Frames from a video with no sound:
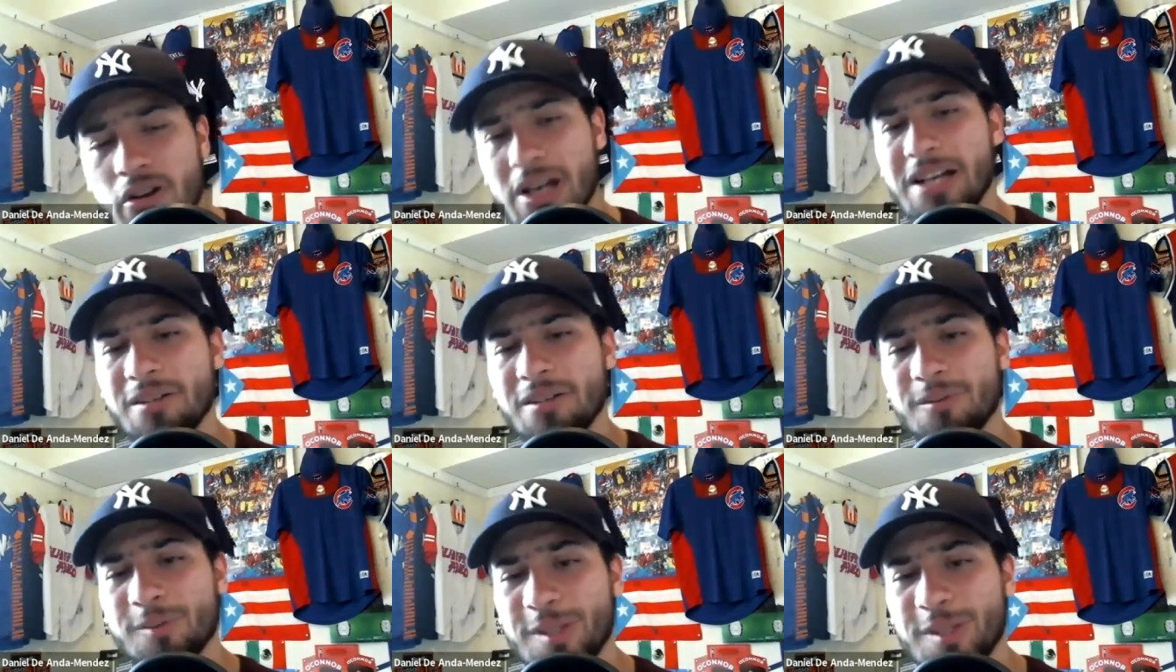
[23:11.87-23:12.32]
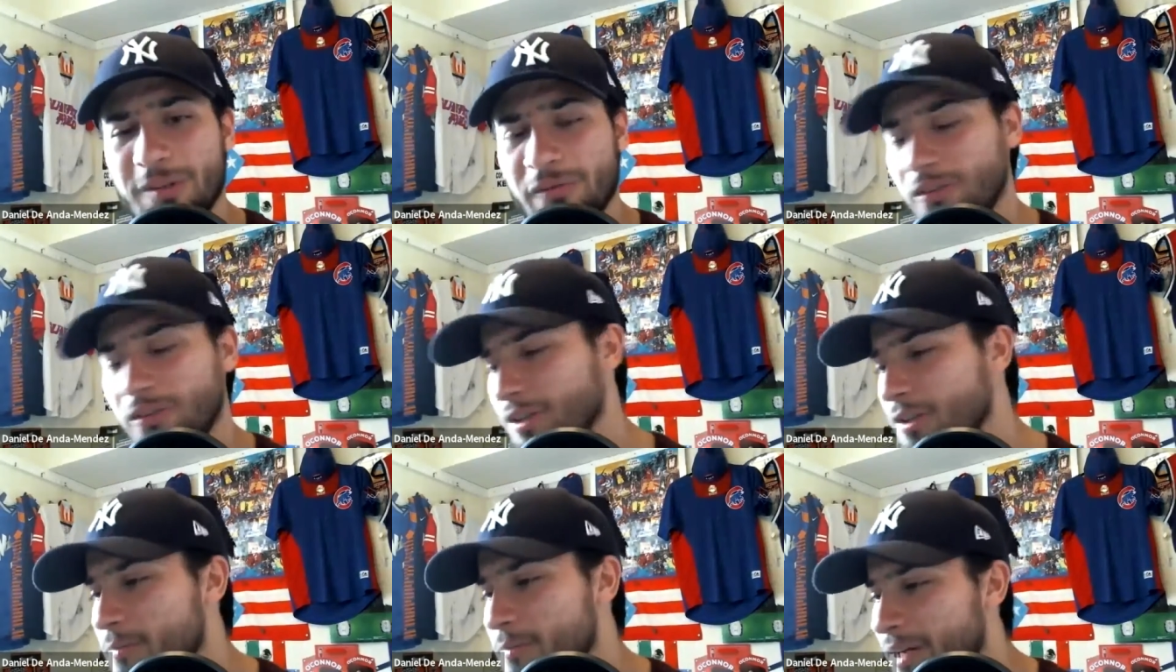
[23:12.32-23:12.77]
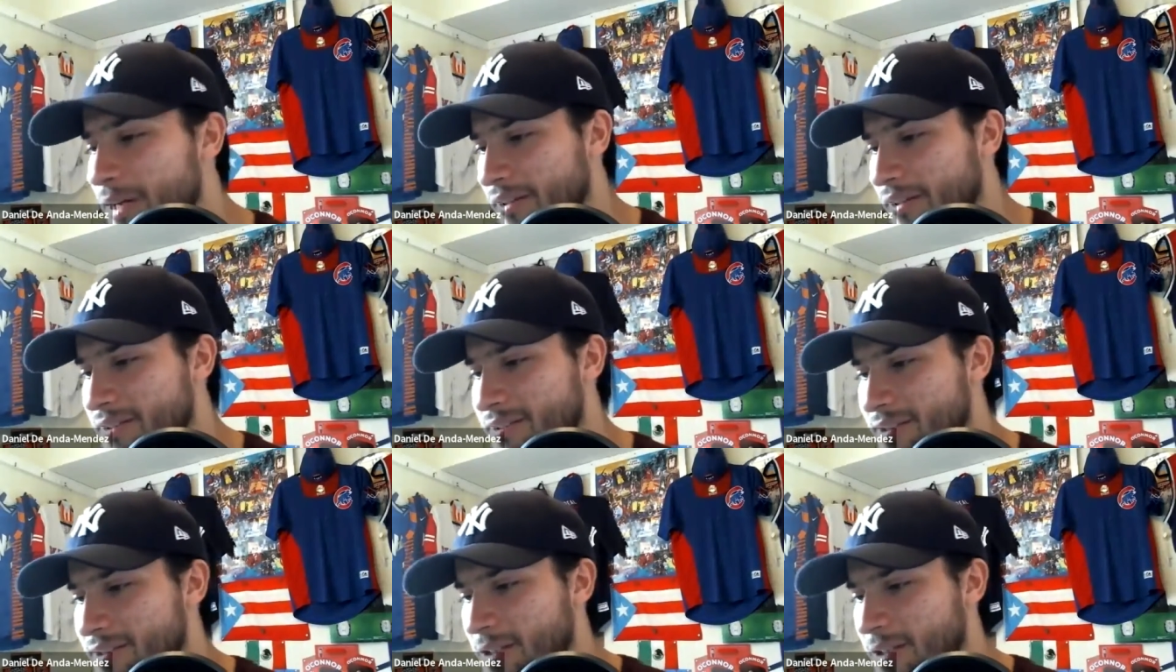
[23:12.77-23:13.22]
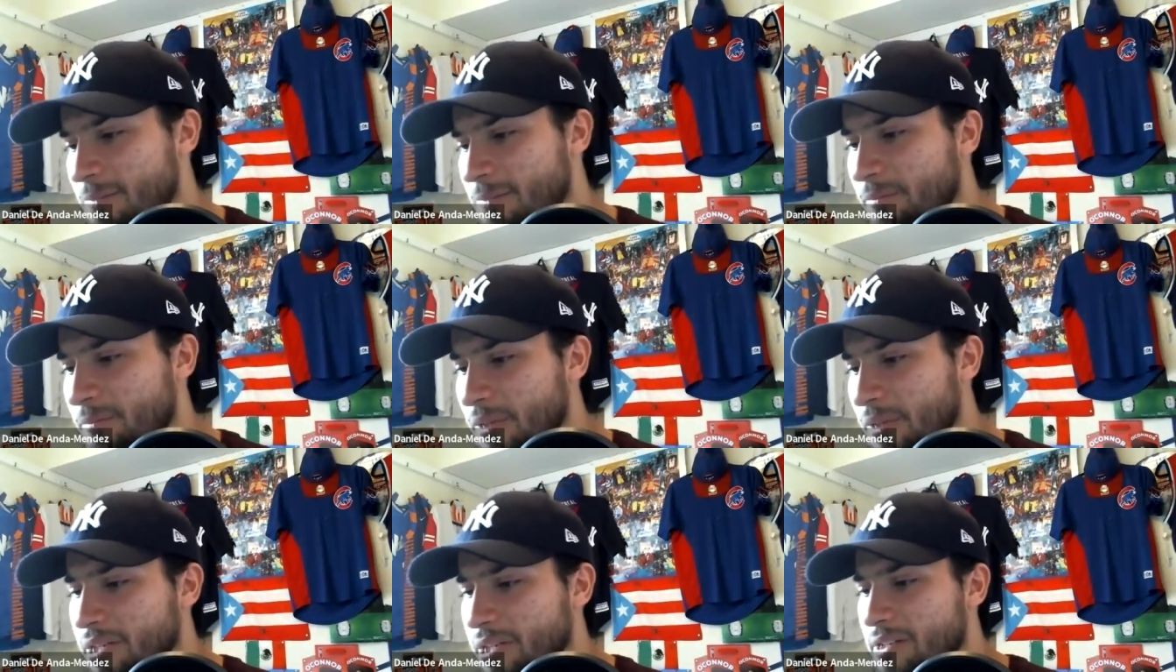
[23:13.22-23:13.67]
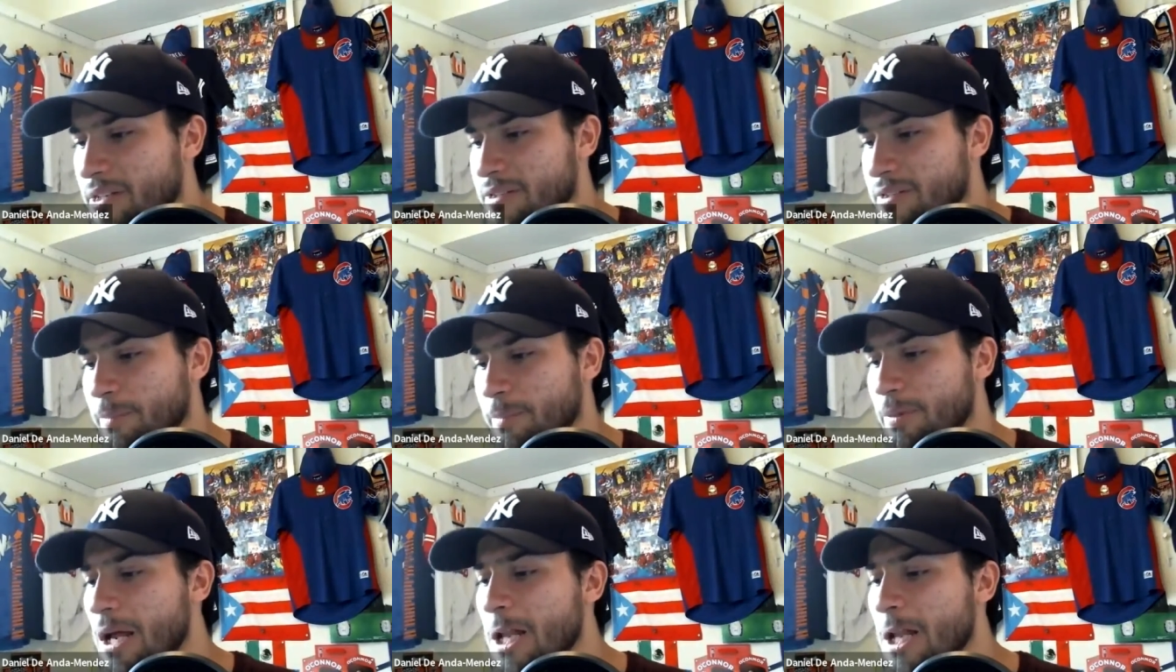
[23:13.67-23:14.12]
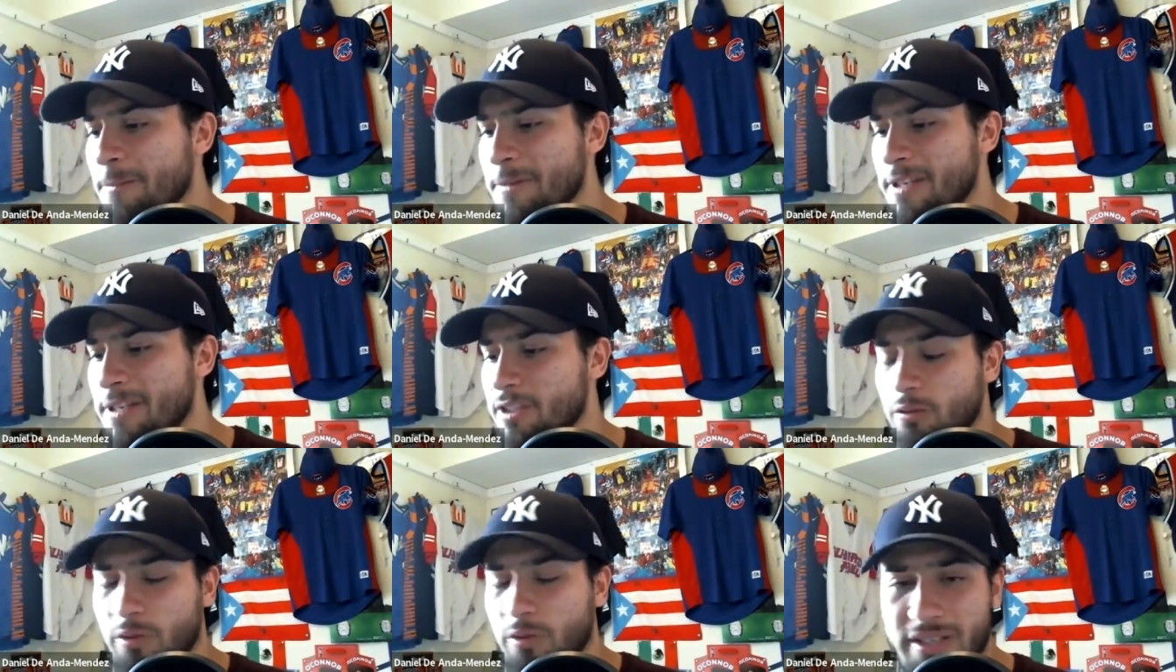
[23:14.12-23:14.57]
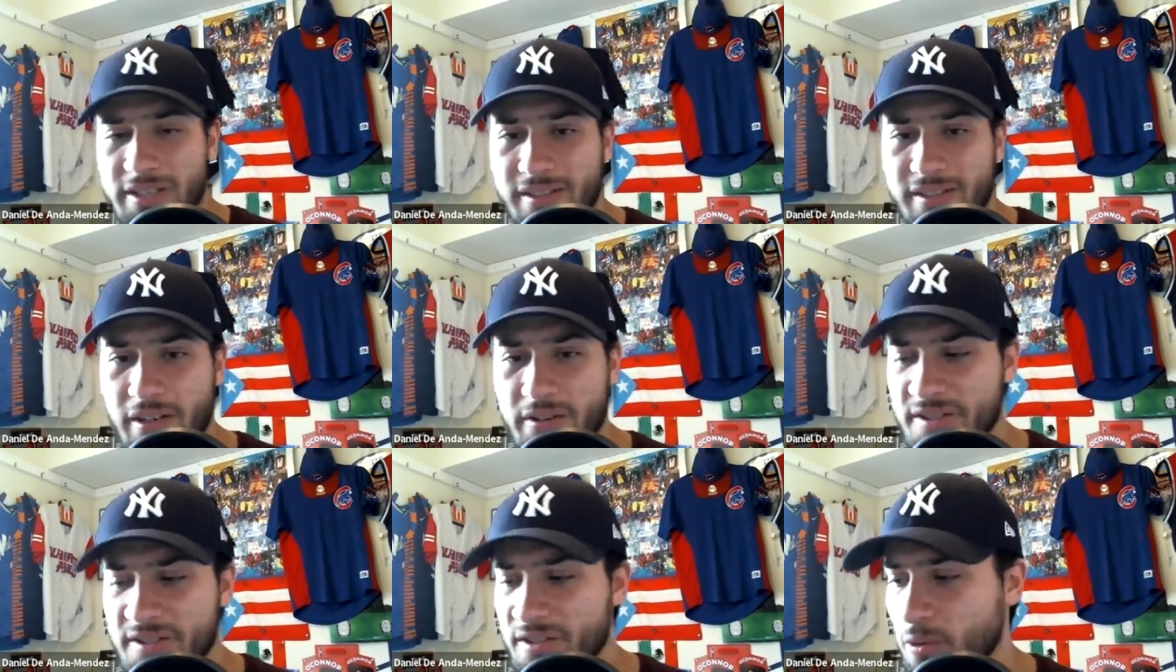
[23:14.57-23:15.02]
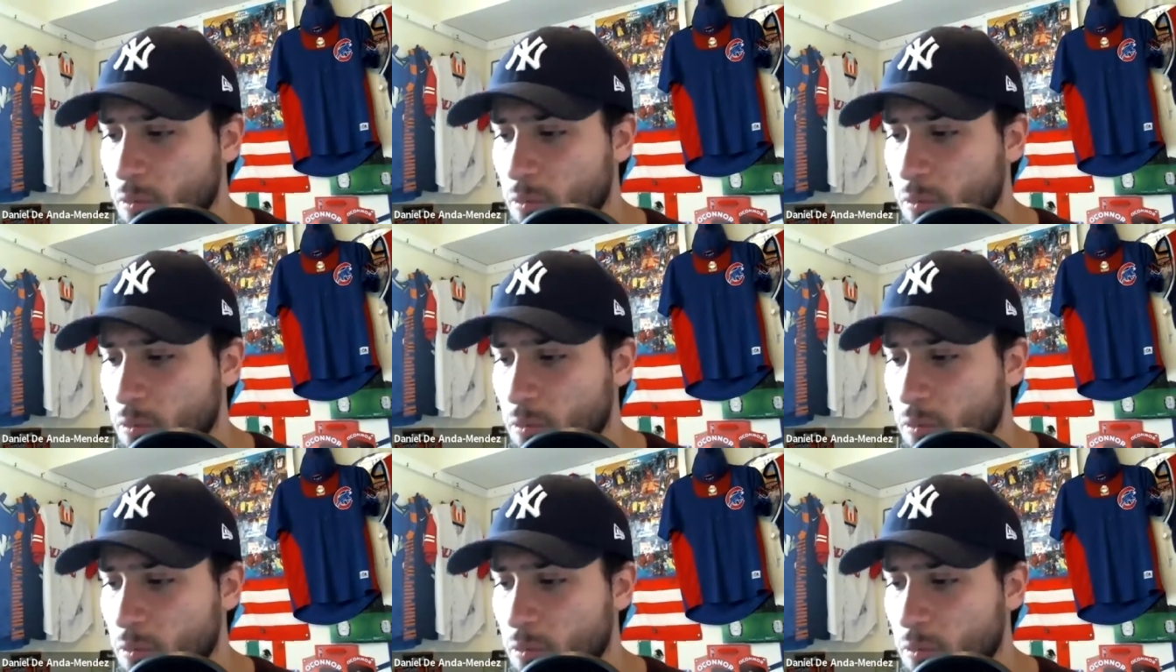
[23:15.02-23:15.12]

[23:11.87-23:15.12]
how to really feel about this team, because the problem is Chris Sale is their